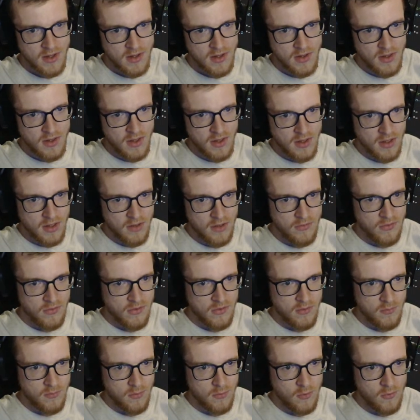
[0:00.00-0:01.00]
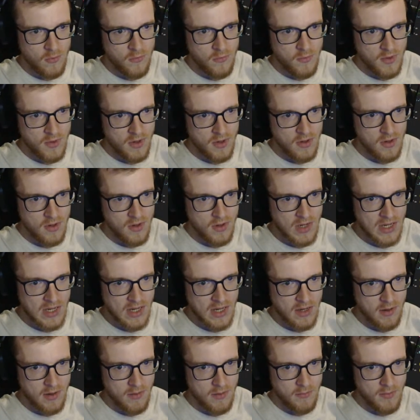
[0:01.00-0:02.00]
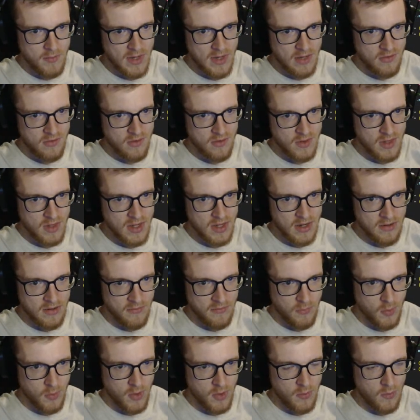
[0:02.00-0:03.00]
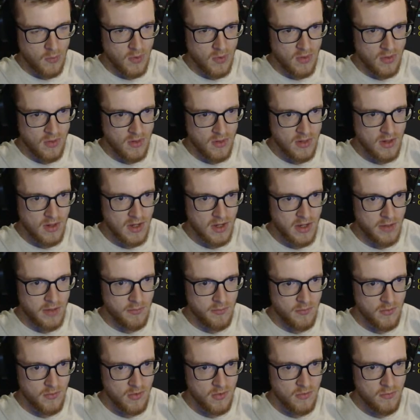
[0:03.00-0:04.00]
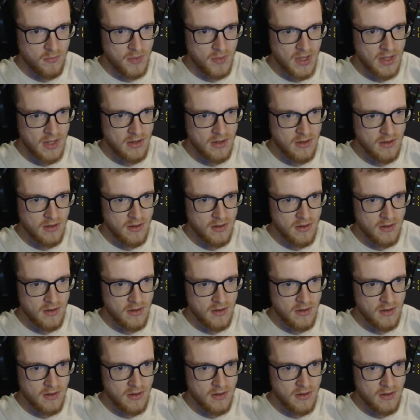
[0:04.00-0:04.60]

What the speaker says: He gives the movement and makes it like work with time spent.